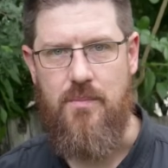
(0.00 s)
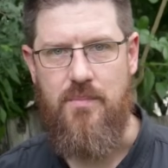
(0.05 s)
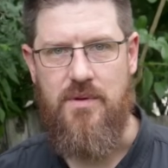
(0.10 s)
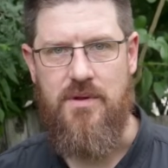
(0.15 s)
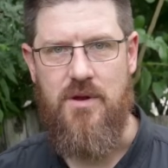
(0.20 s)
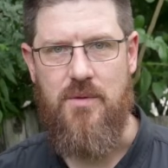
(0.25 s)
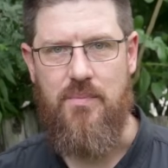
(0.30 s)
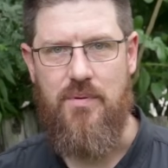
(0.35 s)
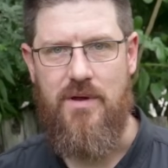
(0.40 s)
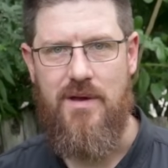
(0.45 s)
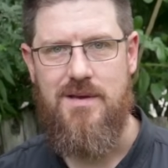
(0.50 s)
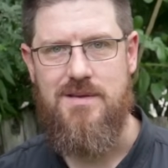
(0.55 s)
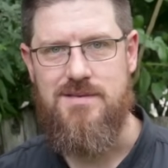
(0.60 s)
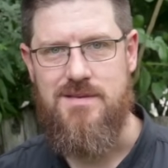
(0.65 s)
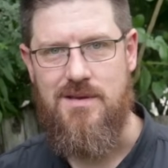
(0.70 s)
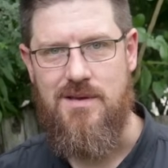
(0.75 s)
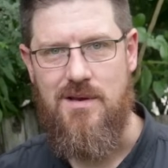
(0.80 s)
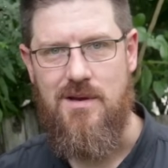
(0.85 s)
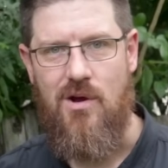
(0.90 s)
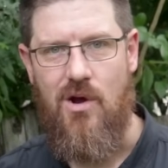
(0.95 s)
up in their
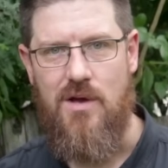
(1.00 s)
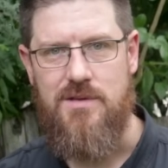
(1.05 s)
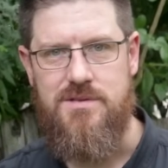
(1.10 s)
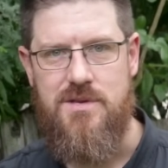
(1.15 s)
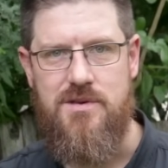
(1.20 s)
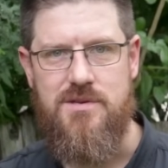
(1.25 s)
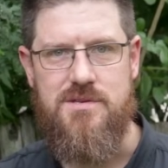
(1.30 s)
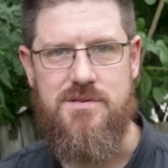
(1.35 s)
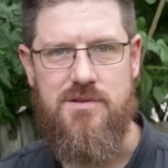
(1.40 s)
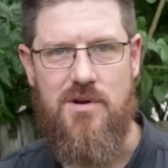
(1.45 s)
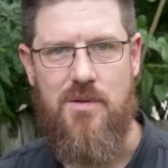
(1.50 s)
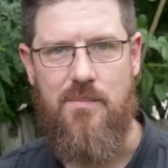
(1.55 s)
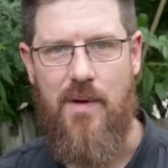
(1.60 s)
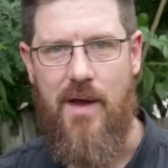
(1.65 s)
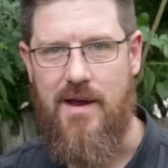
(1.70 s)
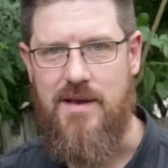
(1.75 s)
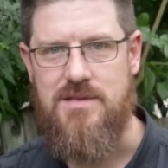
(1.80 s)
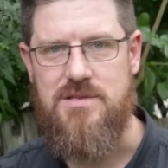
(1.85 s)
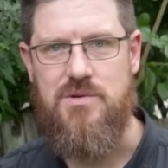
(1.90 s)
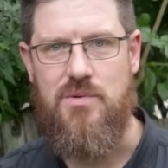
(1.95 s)
place, causing you to start
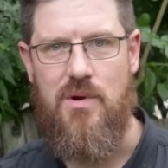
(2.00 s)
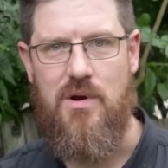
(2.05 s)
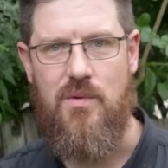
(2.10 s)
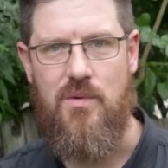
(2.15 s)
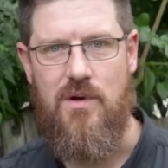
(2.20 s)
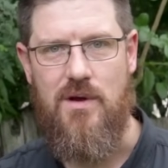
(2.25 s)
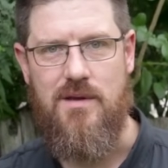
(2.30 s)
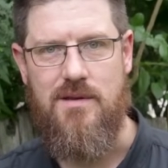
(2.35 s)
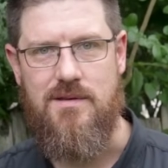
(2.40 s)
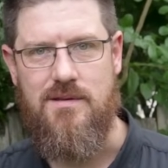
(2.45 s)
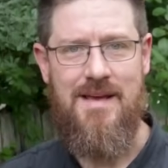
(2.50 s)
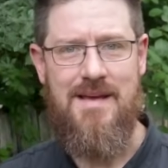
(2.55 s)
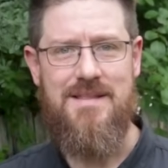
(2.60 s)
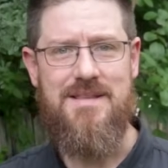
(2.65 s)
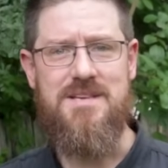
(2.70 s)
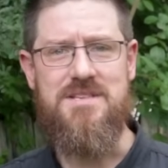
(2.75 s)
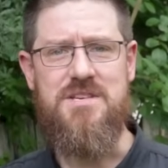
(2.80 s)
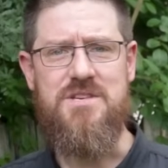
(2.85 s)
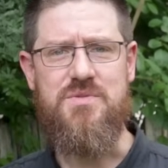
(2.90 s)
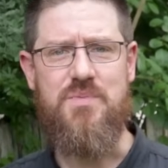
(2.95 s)
back at square one.
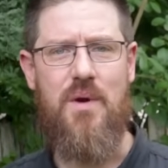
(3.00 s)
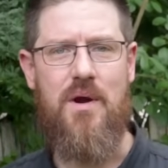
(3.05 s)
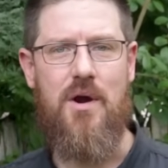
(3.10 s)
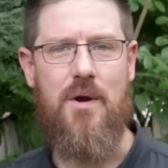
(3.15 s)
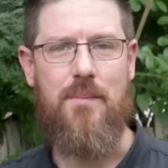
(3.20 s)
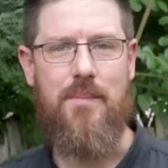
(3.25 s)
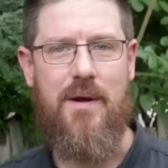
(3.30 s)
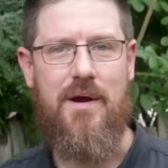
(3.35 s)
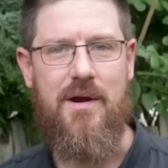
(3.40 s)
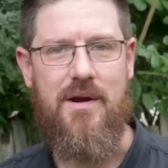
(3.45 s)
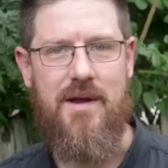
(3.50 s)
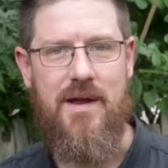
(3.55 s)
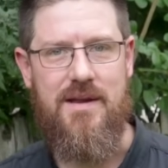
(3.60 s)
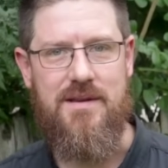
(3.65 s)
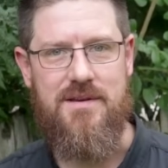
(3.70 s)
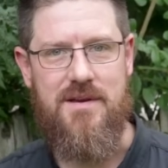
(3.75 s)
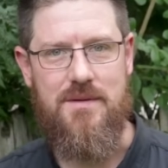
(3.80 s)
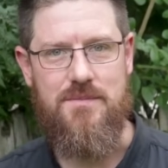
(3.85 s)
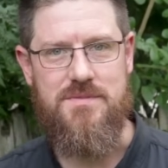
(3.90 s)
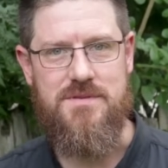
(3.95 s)
This is where our
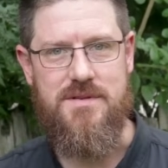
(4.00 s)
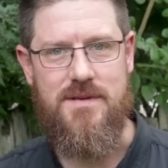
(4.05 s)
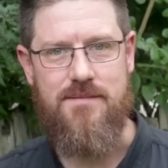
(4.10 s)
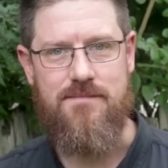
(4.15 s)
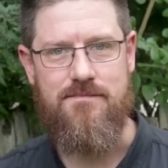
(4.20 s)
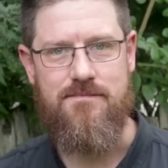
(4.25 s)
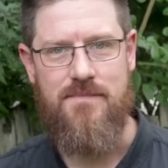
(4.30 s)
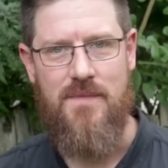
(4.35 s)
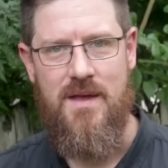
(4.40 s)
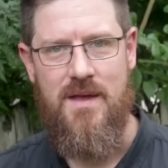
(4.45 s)
Barricade comes in.